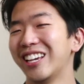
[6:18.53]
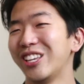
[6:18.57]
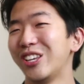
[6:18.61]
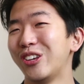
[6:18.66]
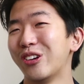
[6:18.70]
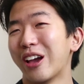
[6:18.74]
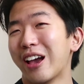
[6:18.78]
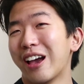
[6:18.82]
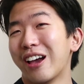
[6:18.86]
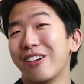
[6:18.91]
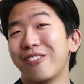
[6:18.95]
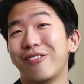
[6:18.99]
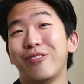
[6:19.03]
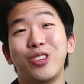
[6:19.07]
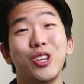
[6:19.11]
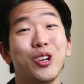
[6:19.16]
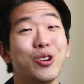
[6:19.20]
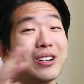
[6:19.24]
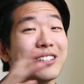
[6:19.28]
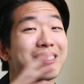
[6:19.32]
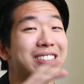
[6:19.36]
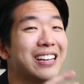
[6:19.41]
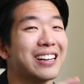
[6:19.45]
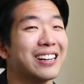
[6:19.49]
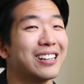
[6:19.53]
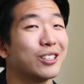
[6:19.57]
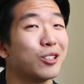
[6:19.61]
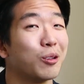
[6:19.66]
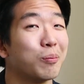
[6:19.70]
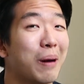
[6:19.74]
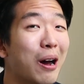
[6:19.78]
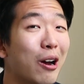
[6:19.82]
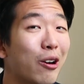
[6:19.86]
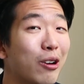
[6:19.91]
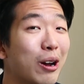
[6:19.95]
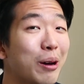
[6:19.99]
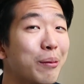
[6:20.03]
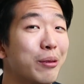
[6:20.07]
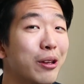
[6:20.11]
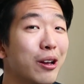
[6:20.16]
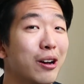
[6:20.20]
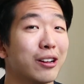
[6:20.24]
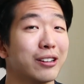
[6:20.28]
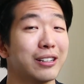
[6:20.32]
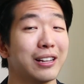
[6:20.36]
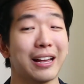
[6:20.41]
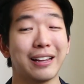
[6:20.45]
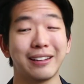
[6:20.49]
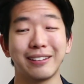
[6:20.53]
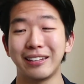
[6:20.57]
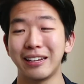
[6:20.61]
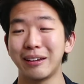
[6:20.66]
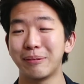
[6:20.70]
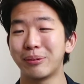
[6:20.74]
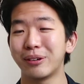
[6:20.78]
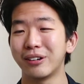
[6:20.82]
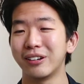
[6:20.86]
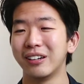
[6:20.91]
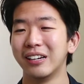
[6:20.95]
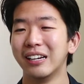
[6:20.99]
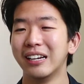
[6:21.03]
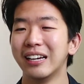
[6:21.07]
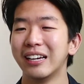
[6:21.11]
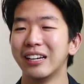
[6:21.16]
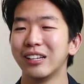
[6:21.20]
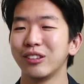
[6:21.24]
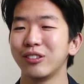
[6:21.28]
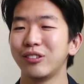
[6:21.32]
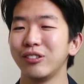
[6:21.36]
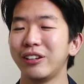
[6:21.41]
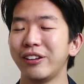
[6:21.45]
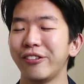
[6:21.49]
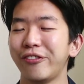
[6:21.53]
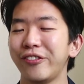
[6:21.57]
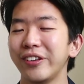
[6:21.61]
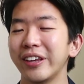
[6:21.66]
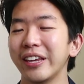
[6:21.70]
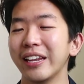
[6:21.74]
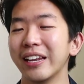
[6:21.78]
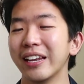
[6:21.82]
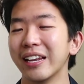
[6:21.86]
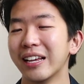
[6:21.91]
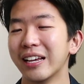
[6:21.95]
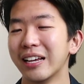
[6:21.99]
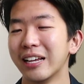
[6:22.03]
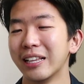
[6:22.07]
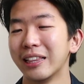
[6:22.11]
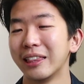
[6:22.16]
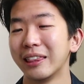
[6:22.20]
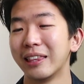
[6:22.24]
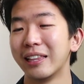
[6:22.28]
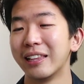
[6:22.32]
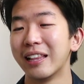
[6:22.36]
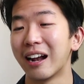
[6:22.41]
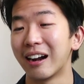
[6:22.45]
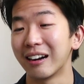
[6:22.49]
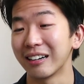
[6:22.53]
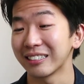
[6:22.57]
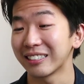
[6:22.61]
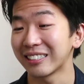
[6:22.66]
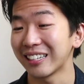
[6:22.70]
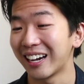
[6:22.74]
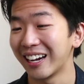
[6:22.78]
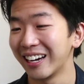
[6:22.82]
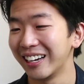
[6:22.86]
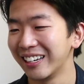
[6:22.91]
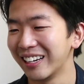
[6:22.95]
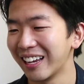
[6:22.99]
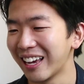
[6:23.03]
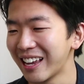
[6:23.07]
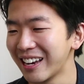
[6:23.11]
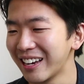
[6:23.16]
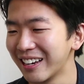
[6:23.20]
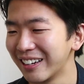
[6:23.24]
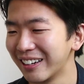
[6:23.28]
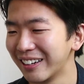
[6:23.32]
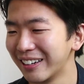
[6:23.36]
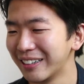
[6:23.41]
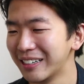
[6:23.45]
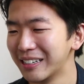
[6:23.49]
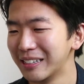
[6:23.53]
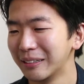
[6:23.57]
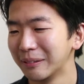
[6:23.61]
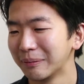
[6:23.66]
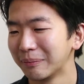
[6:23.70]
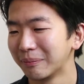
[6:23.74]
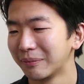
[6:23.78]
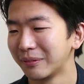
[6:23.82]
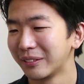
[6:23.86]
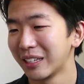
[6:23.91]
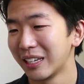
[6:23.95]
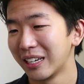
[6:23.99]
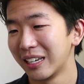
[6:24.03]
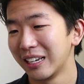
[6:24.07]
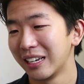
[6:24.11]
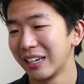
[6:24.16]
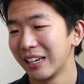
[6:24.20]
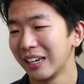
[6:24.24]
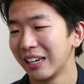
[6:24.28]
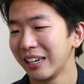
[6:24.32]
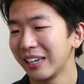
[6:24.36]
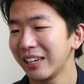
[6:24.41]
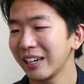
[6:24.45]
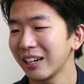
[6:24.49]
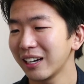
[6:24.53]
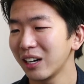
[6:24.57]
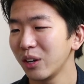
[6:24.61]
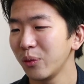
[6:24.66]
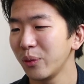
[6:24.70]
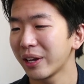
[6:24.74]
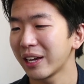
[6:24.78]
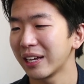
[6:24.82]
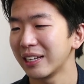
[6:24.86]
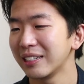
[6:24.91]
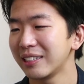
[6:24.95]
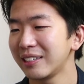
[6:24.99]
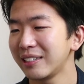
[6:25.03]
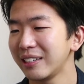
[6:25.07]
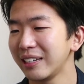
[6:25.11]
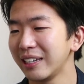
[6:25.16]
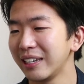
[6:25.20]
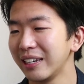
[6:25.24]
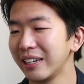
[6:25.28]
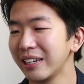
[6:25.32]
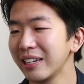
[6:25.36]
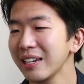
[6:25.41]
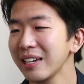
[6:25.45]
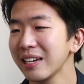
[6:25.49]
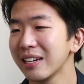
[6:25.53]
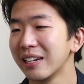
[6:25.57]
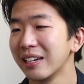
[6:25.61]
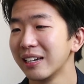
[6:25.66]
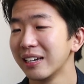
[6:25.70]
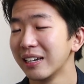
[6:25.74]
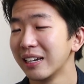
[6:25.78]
You have Duracell to power up your lightsaber to defeat the dark side. And here we can see